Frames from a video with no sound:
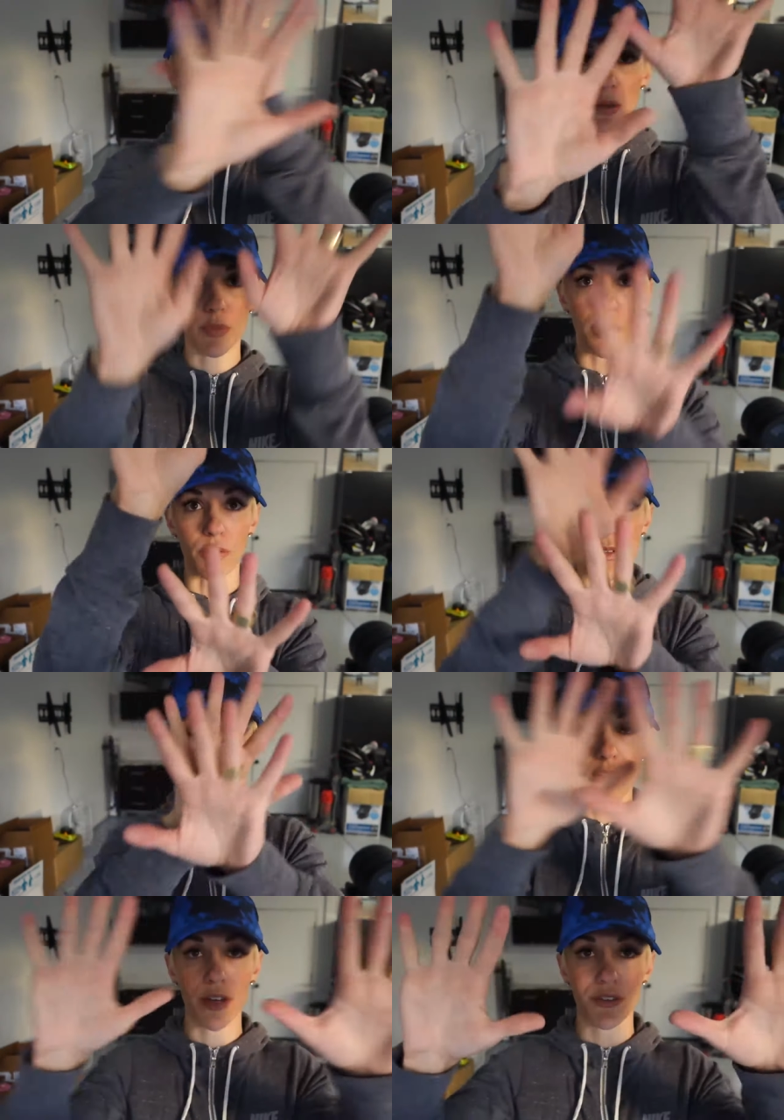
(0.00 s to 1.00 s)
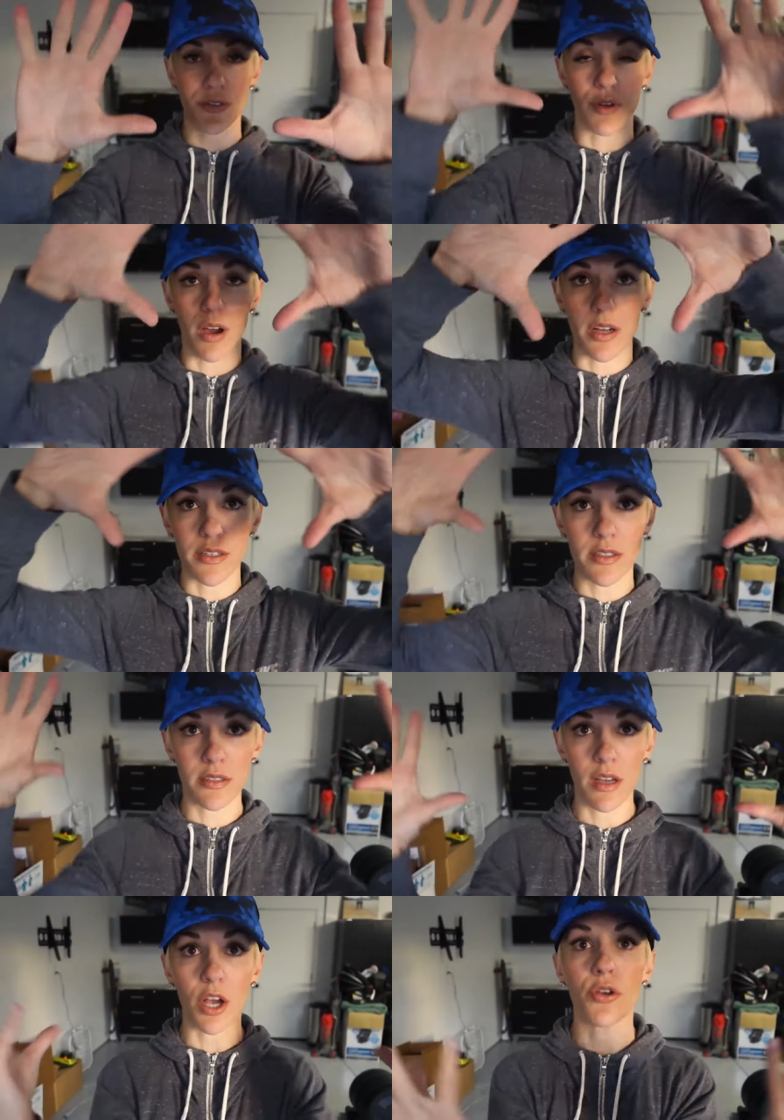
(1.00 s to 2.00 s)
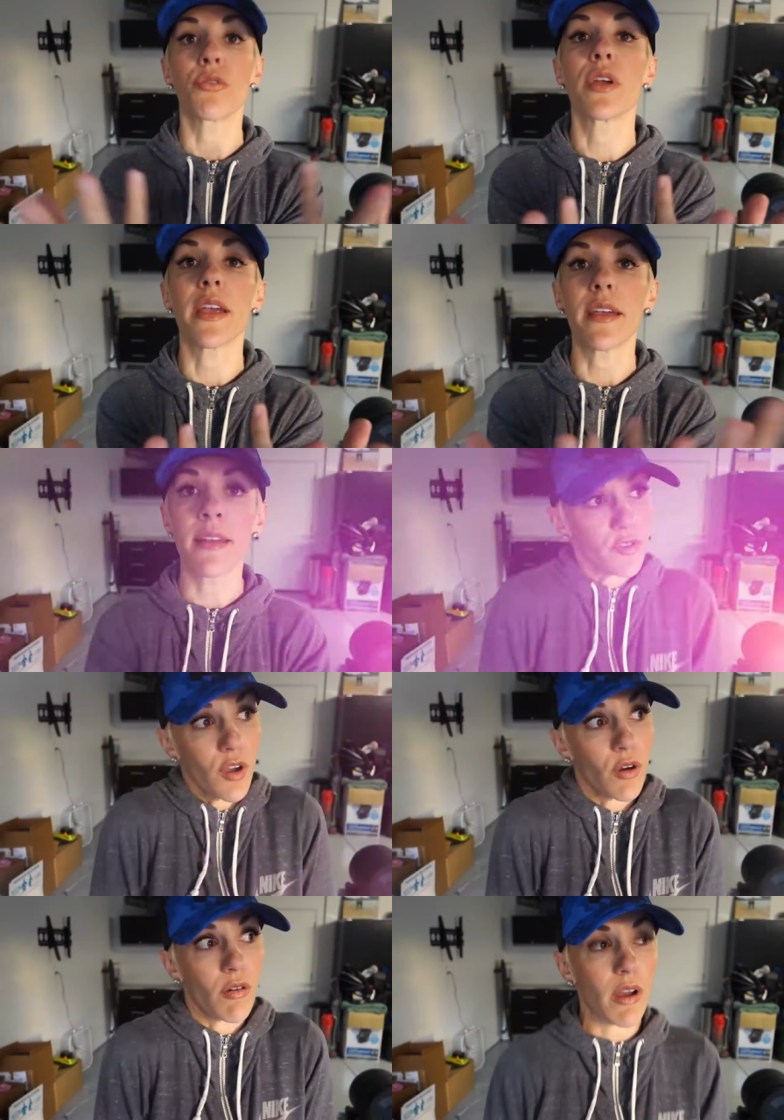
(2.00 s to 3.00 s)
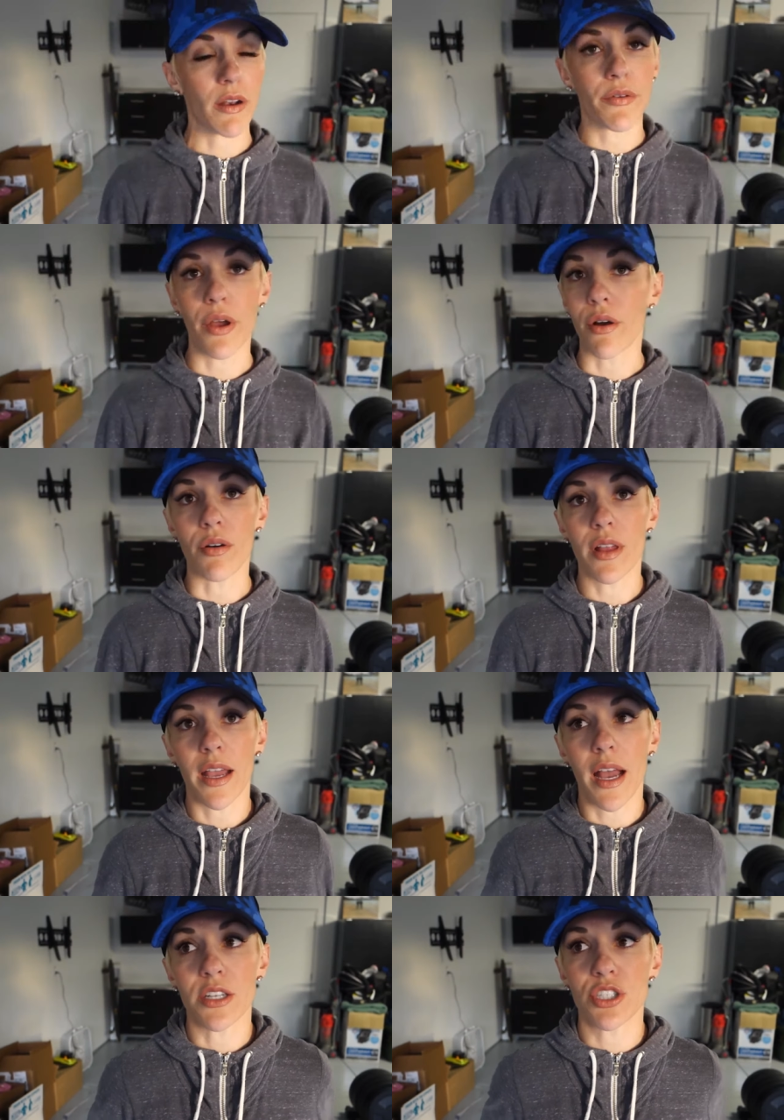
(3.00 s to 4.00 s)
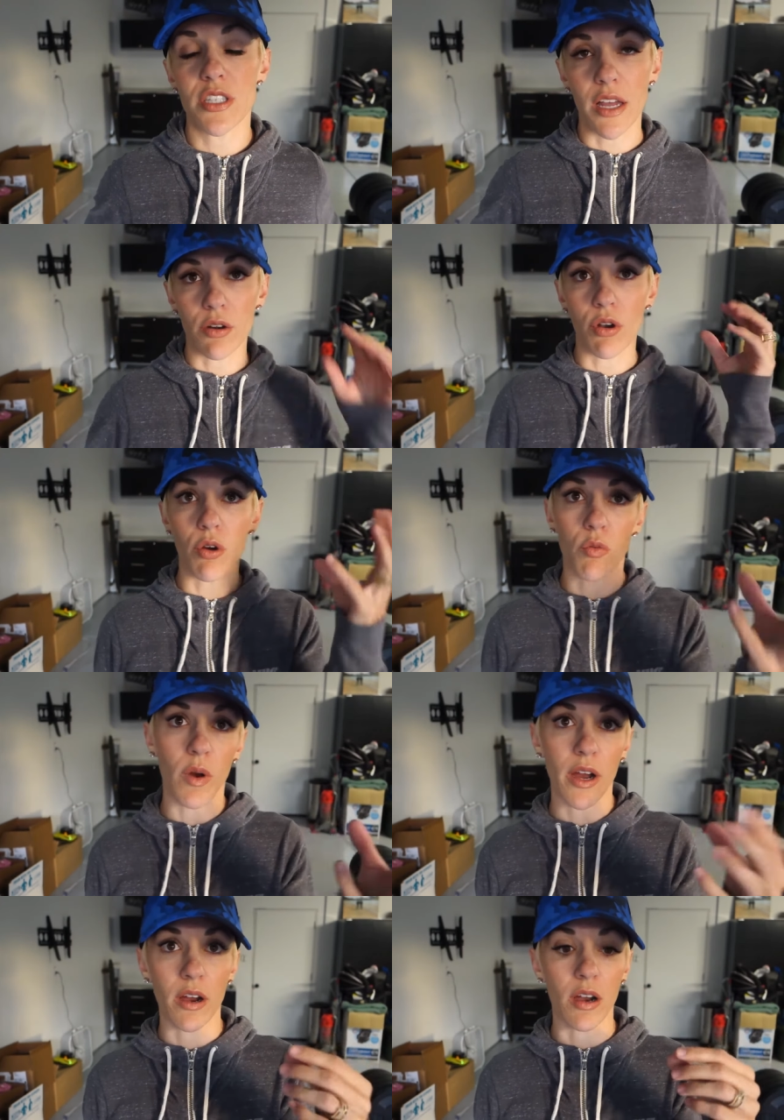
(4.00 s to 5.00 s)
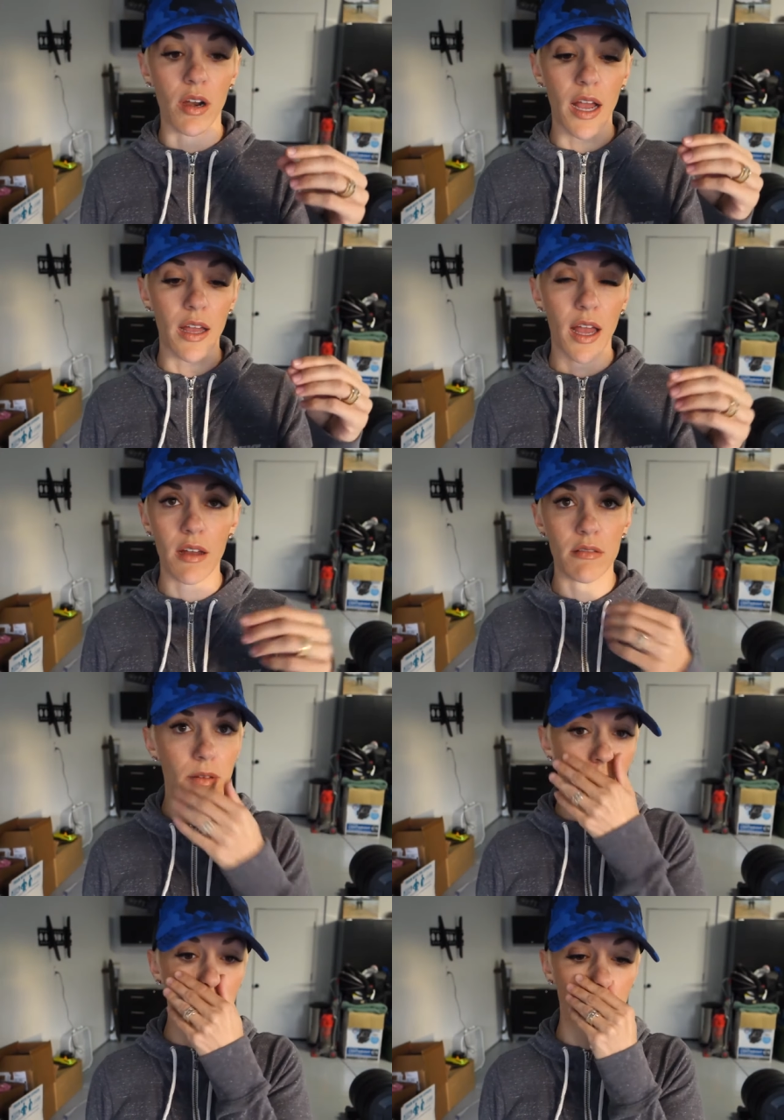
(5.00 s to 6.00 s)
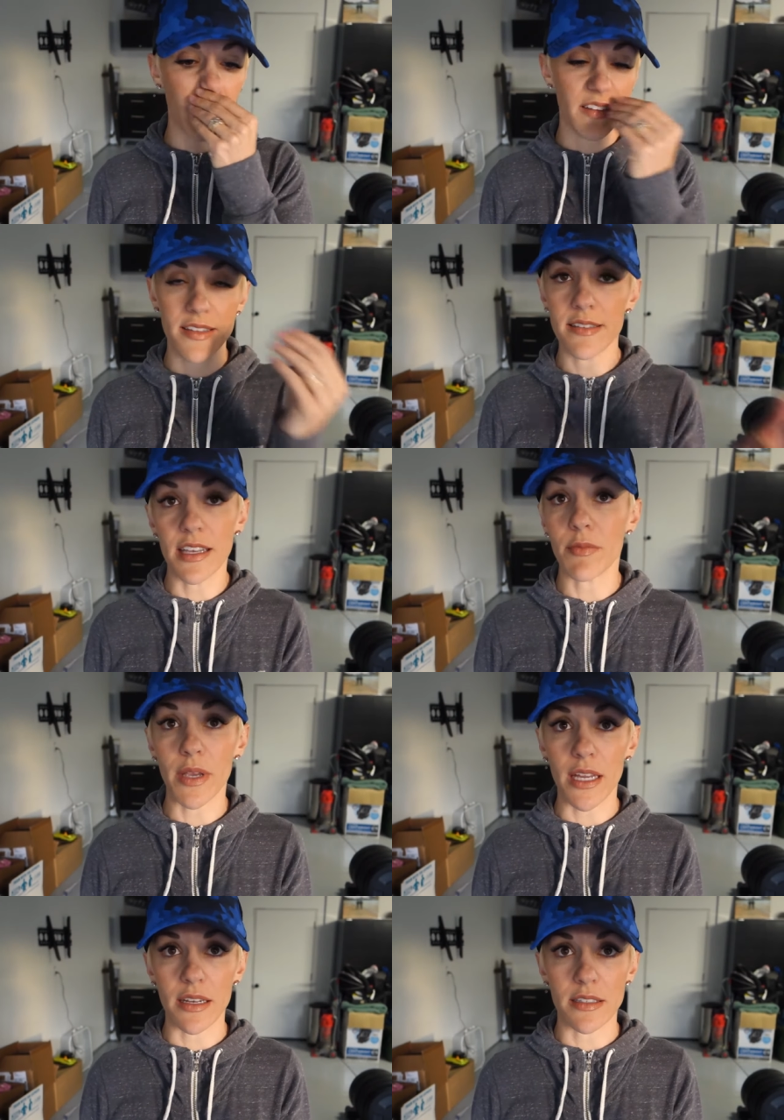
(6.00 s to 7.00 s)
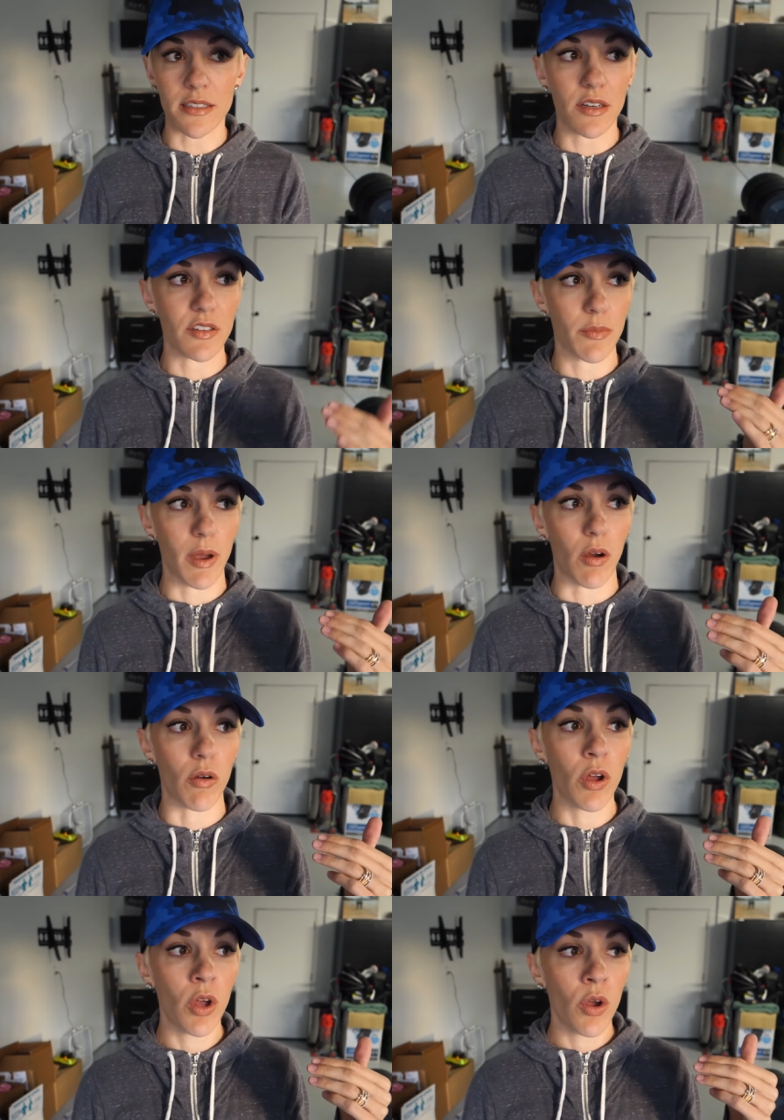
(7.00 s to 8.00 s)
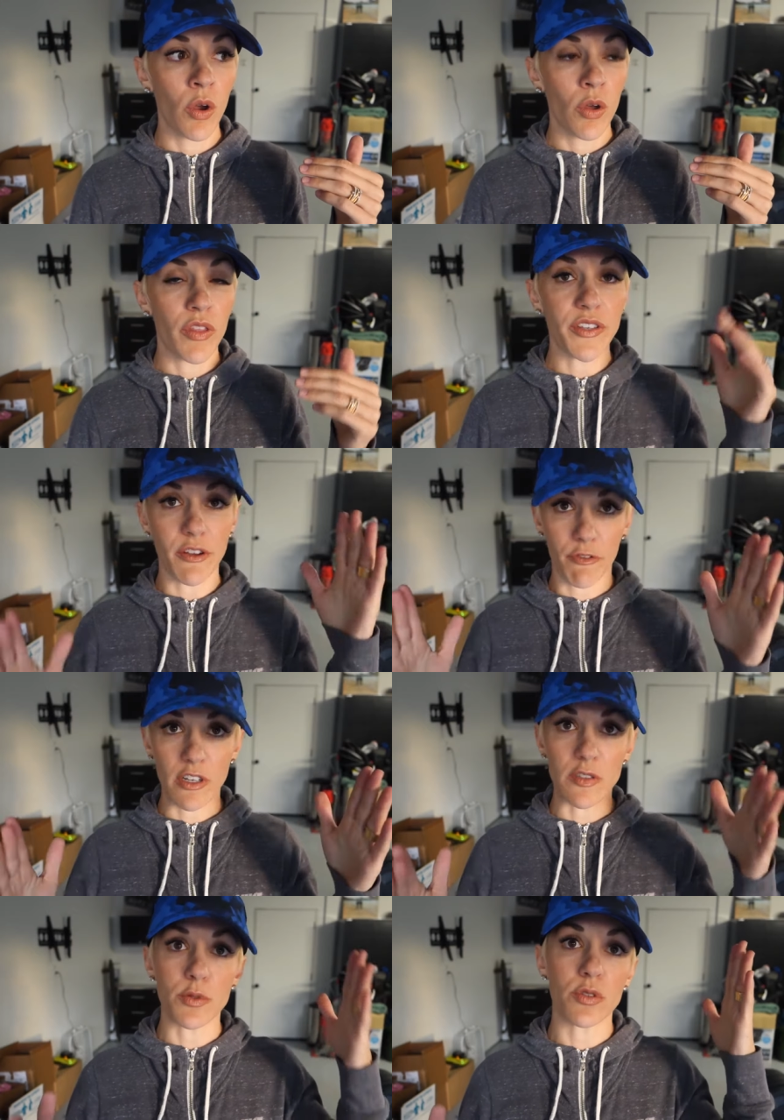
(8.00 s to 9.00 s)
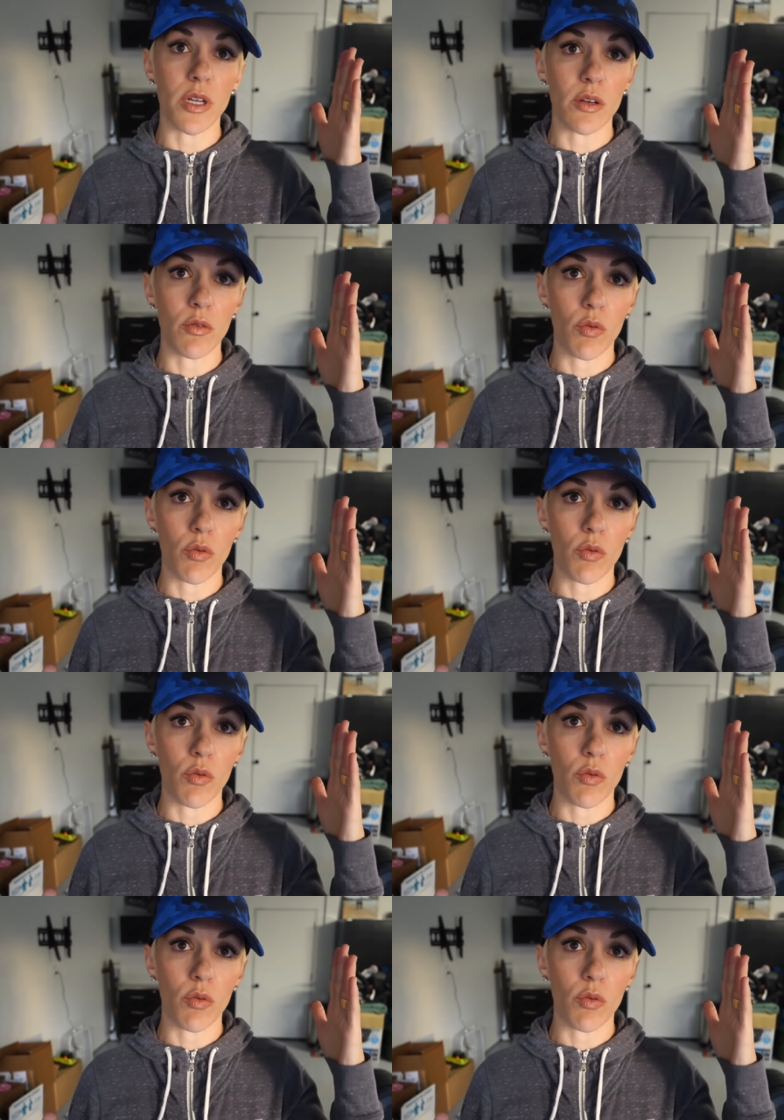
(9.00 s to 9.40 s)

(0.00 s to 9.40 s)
compute. I do not agree. So I don't know, like I just, I don't know where, you didn't give me any details about the difference between